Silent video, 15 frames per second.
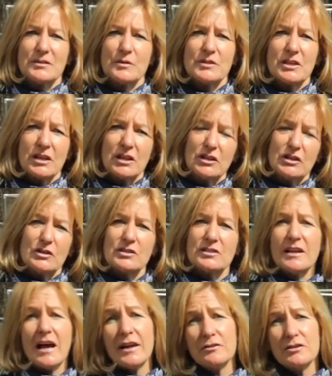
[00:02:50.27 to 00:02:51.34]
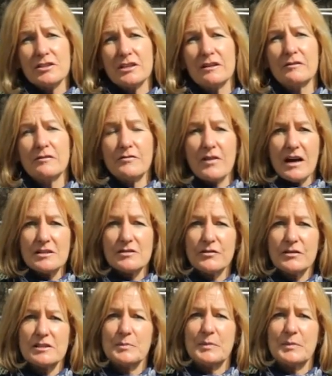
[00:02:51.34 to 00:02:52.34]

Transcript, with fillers: which includes nitrogen, phosphorus,